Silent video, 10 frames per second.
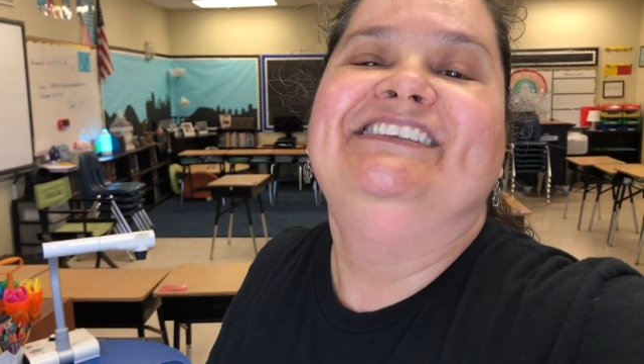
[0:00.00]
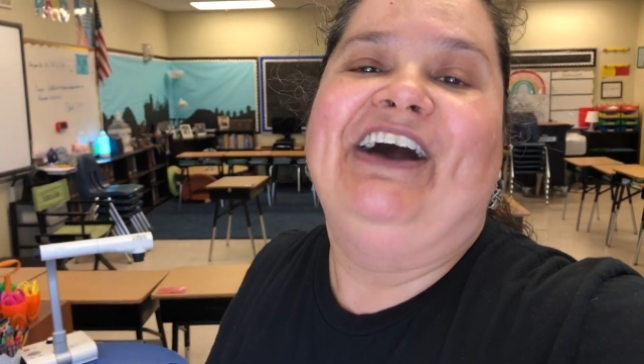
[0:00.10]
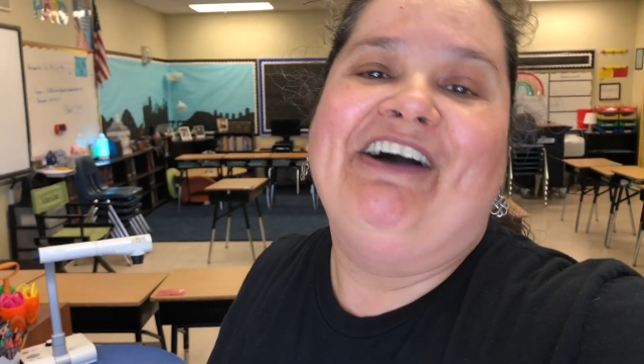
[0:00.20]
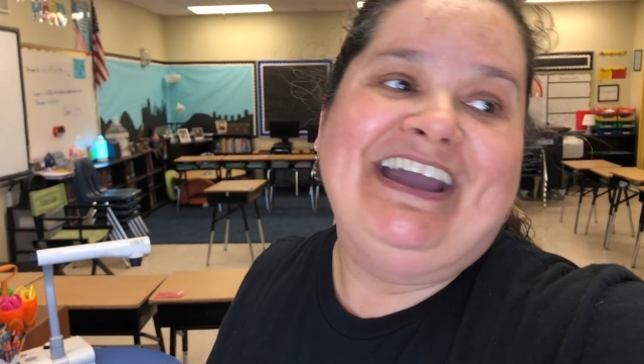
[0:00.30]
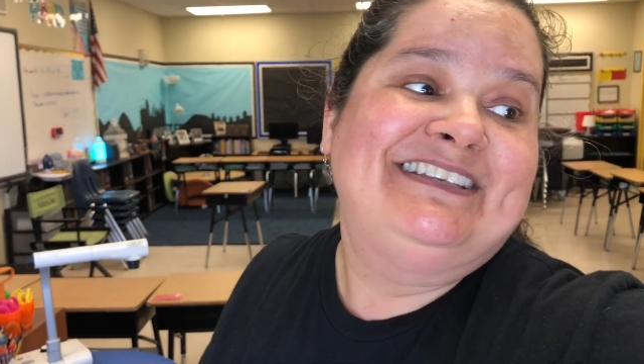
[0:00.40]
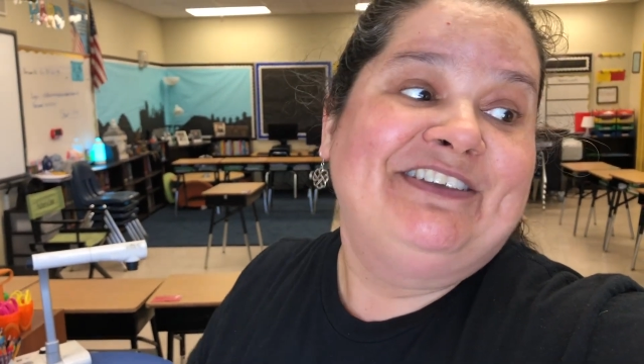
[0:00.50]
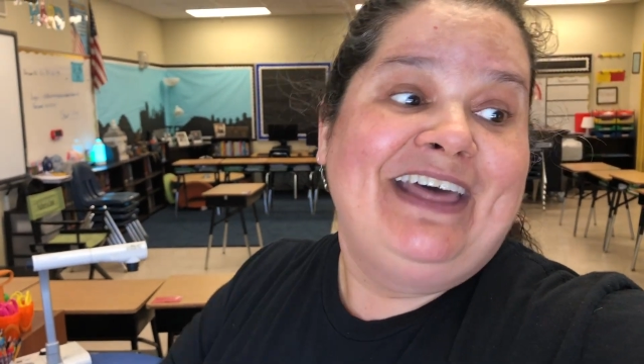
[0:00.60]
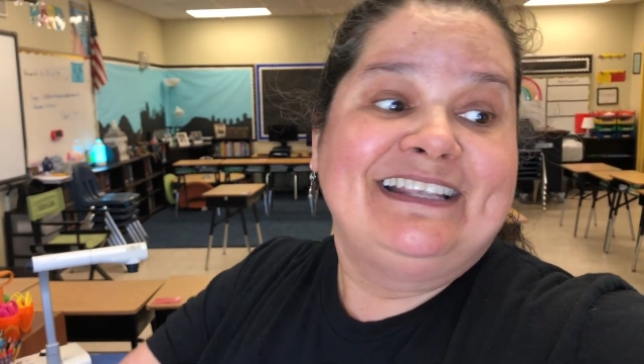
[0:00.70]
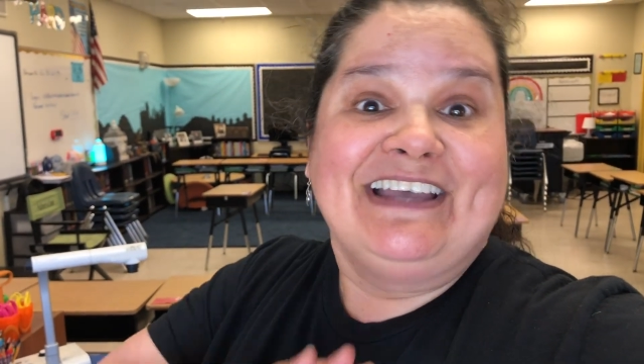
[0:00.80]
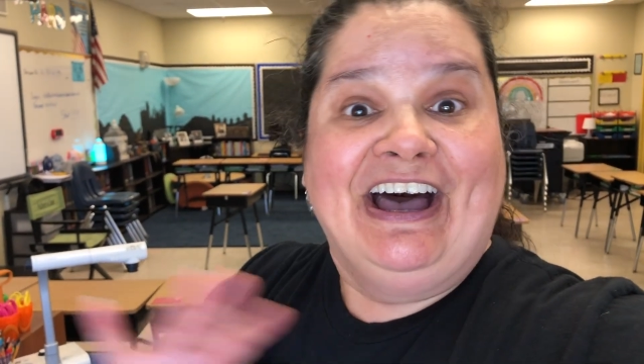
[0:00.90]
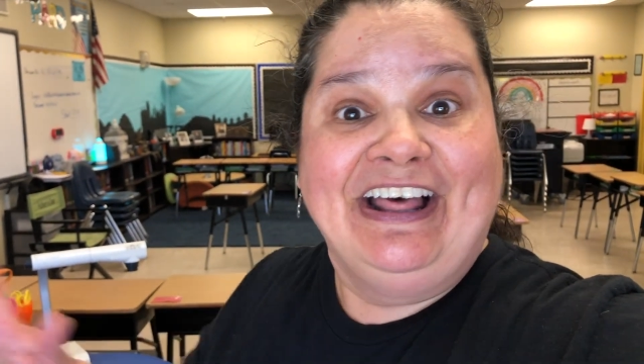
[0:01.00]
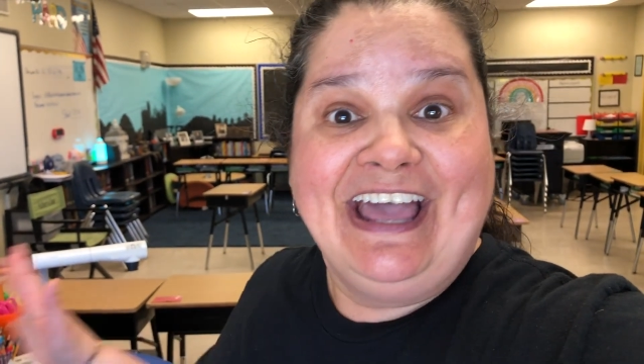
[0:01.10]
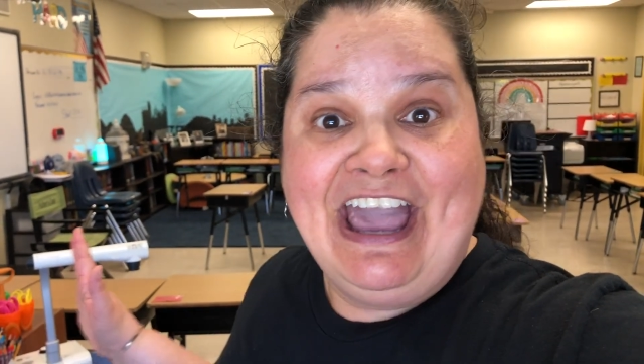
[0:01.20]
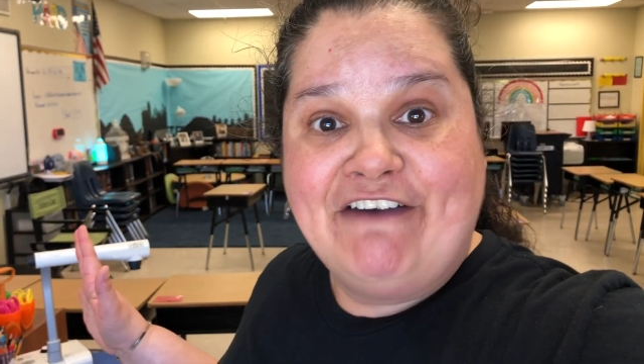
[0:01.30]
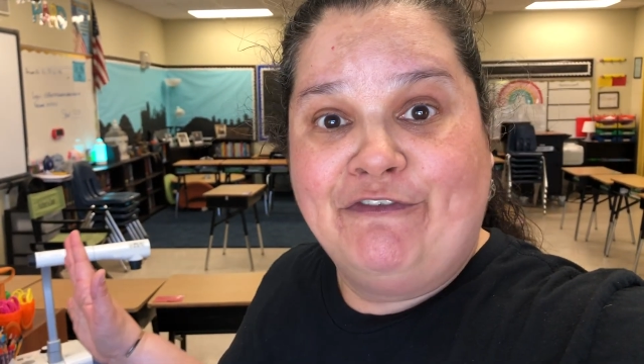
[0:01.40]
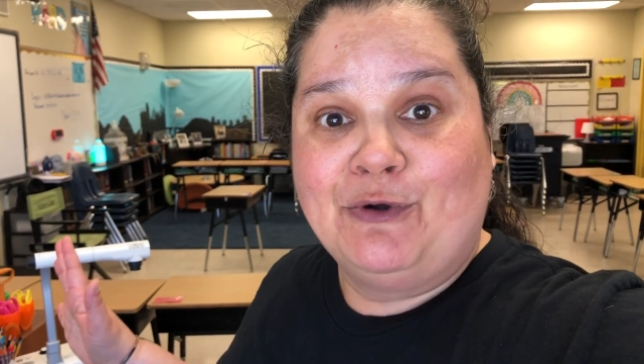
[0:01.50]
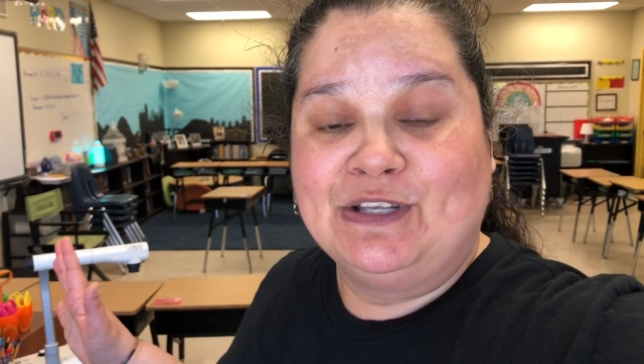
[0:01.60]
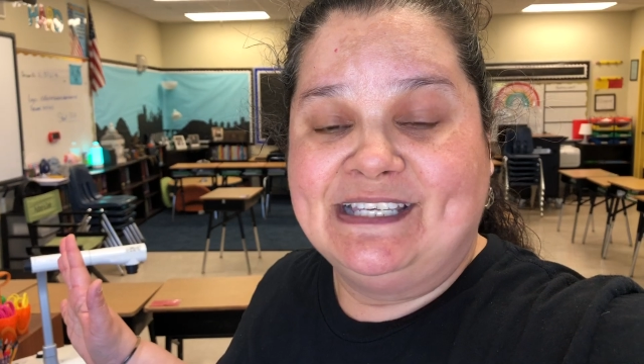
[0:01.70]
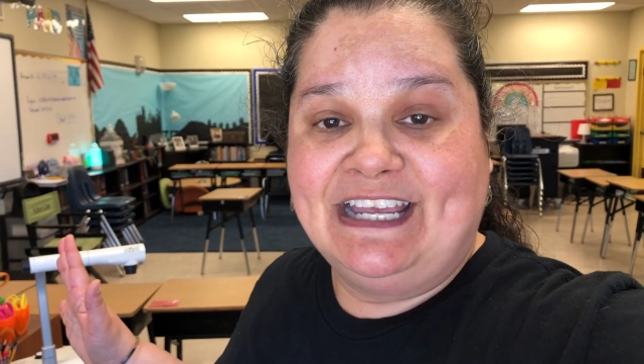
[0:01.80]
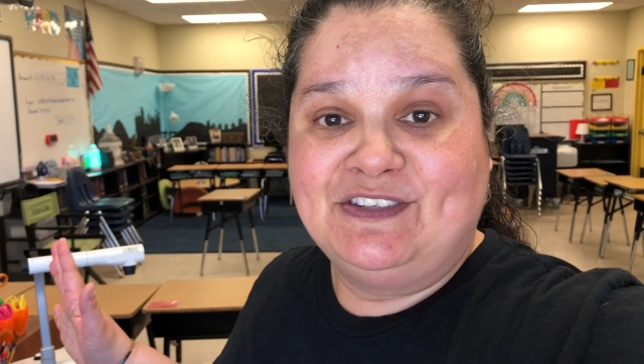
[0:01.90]
All right, so that's all I have for
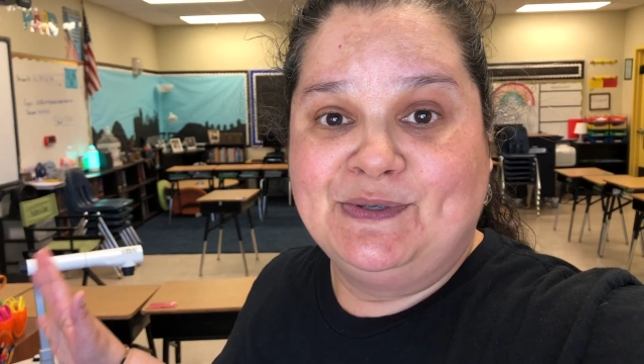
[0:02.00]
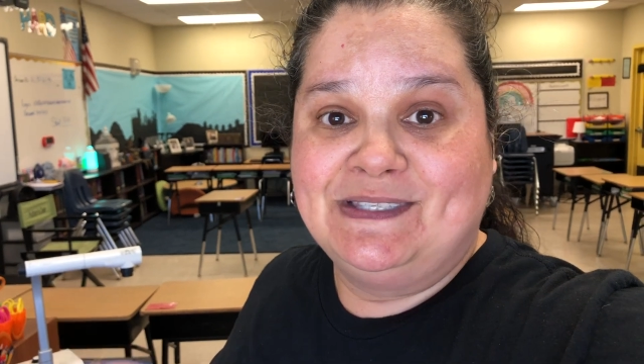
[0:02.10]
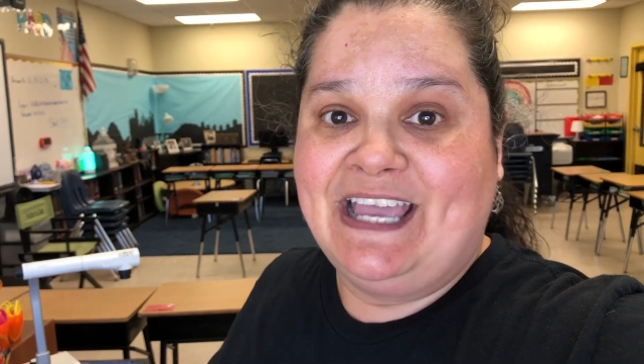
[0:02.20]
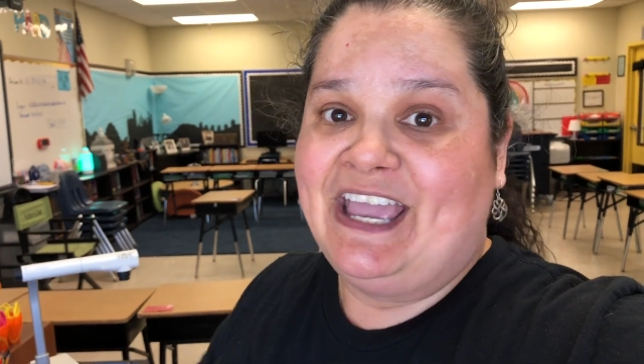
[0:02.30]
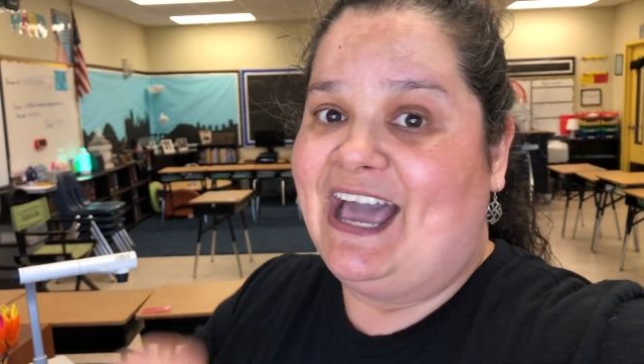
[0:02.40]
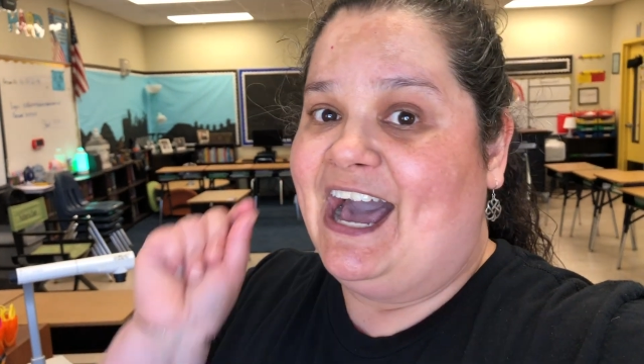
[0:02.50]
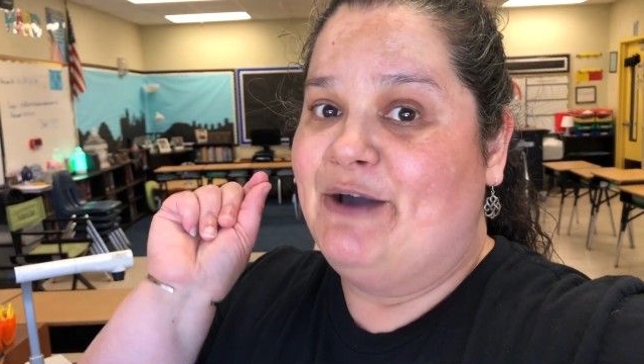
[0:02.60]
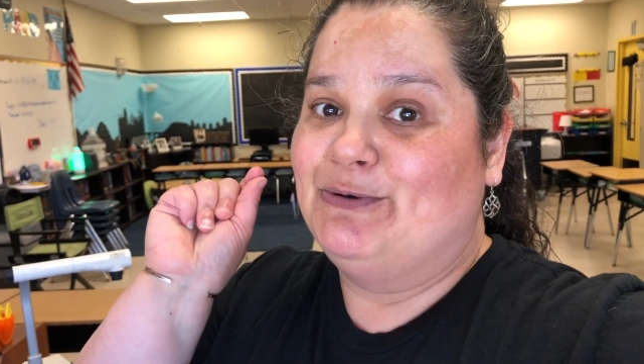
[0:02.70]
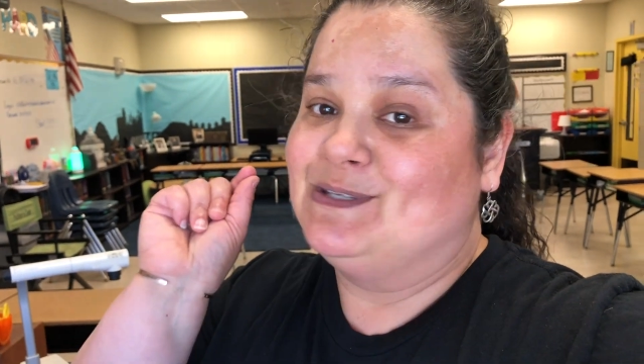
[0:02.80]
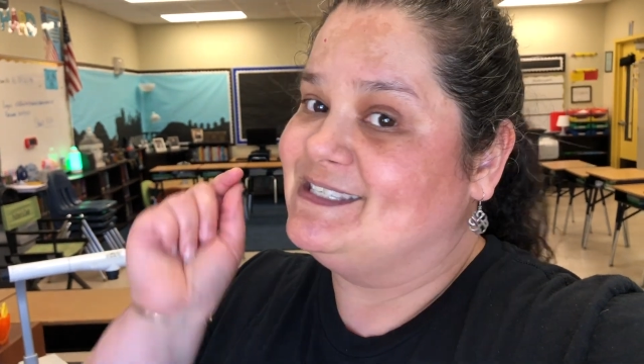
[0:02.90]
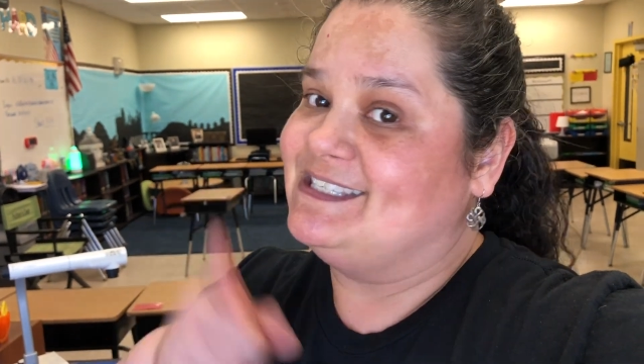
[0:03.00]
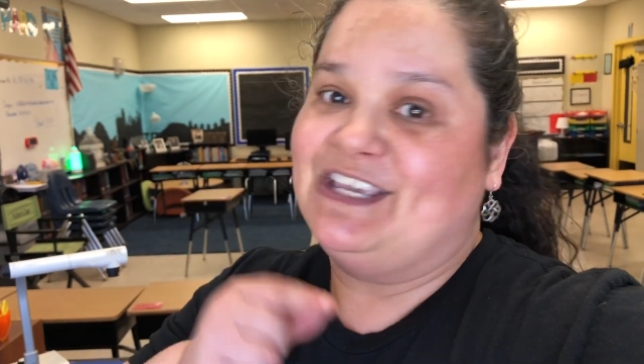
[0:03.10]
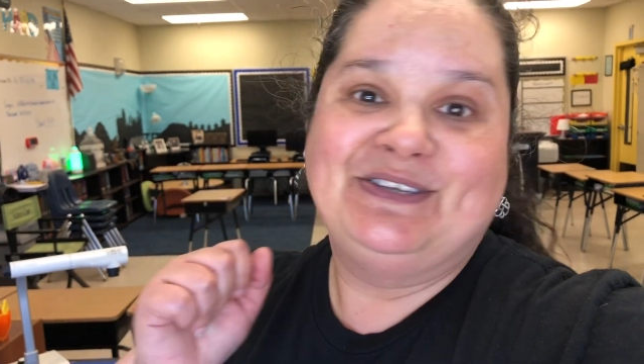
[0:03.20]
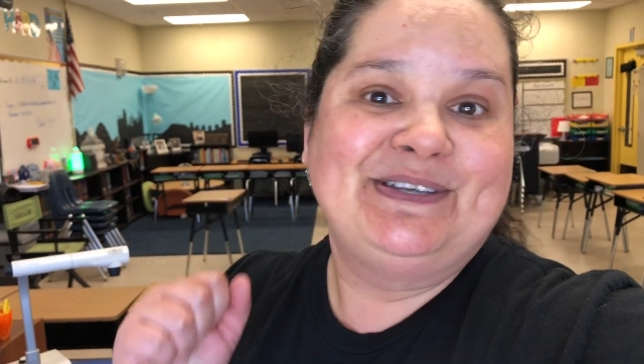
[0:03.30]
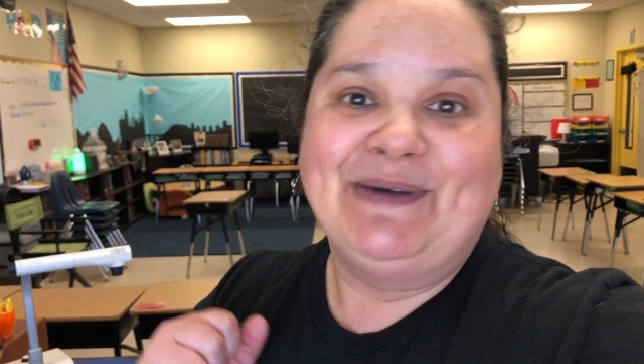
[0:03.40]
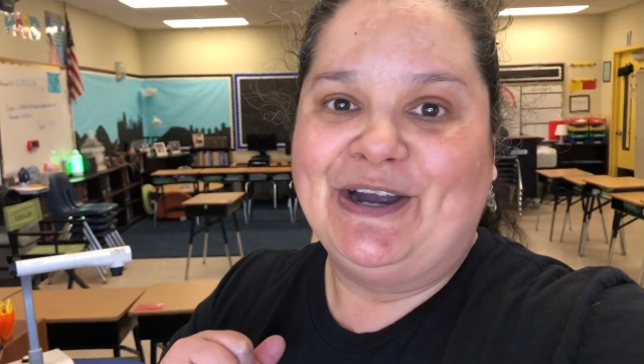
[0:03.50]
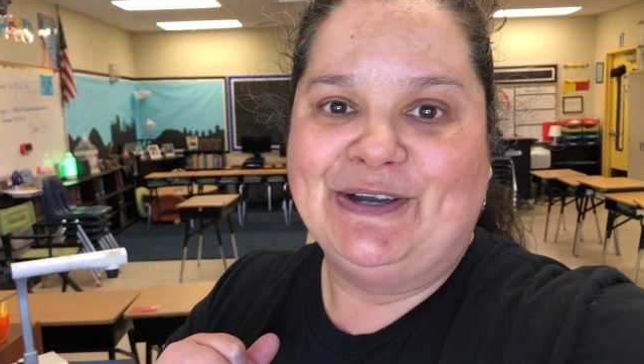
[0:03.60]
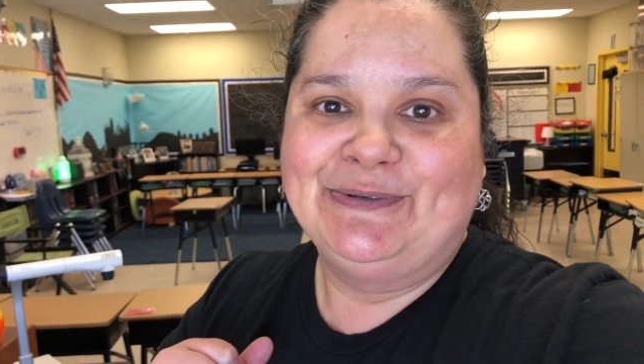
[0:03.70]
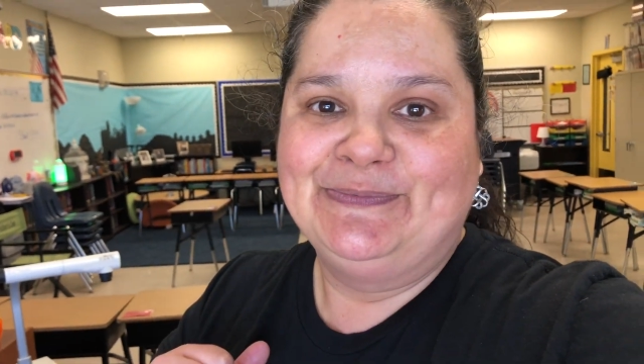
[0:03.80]
today, Tuesday. I will see you tomorrow.